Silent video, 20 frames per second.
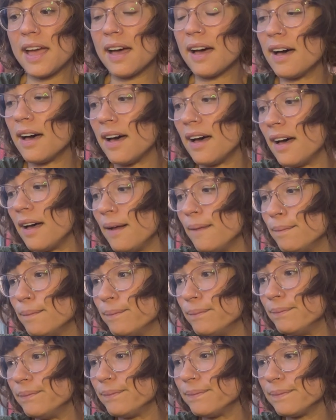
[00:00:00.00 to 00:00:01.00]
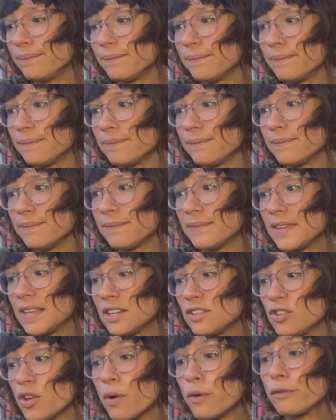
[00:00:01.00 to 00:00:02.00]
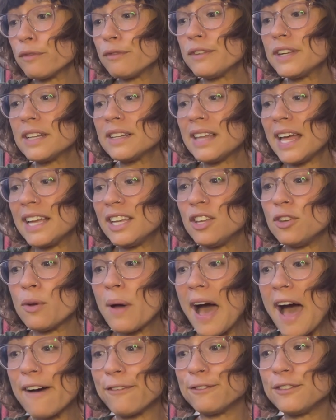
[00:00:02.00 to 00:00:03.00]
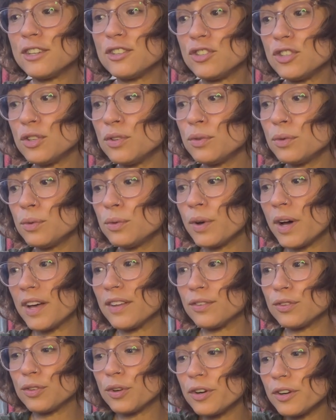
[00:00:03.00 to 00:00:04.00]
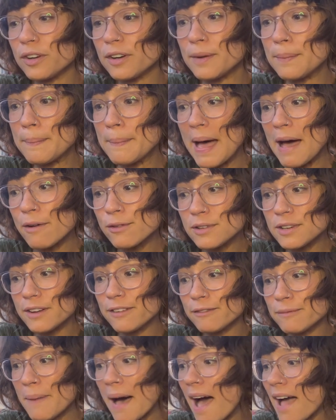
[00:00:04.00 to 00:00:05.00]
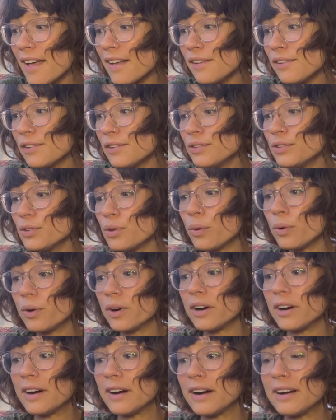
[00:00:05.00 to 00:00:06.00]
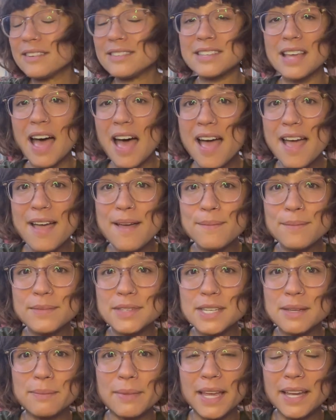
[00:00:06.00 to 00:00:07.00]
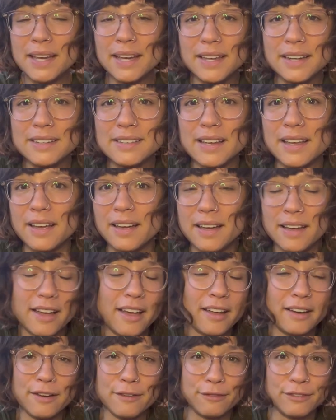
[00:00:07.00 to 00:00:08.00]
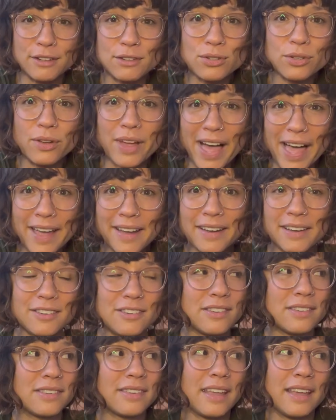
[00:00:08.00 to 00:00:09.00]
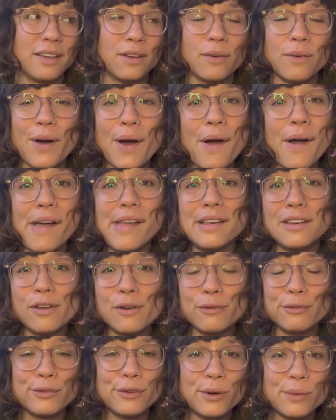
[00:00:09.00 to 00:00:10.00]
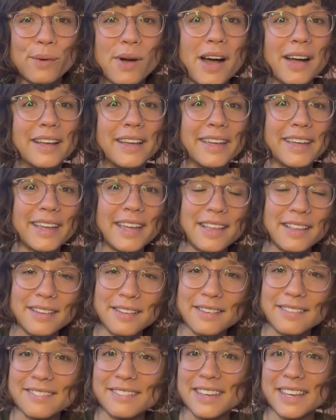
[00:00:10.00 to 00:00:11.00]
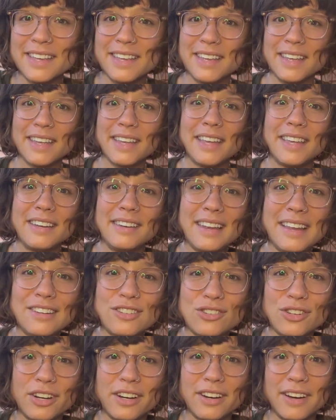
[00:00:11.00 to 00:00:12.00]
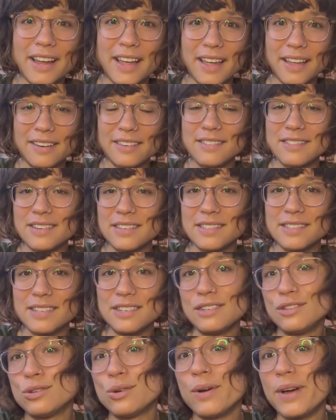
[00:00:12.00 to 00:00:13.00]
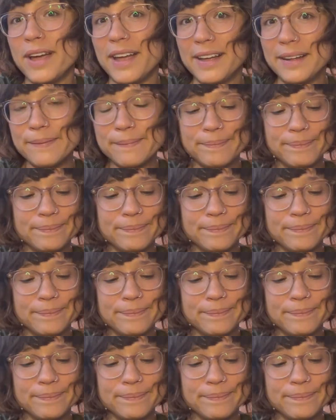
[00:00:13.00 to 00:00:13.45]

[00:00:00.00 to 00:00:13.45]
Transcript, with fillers: um, don't feel like you have to do a certain amount of miles or time to make it an official hike. Just like go out and go for a walk in in nature and just enjoy.